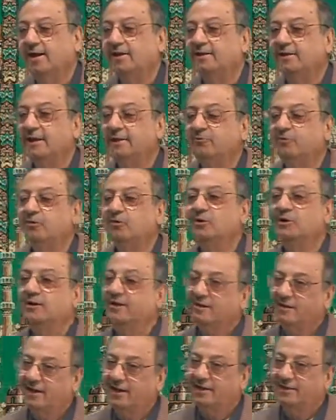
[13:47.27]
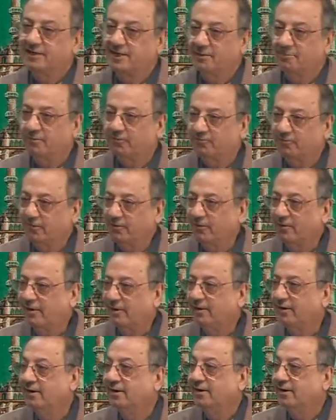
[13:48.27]
gave you a little idea before.
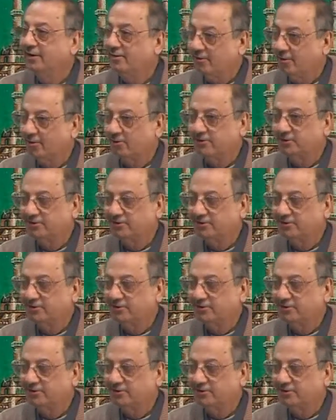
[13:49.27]
Dr.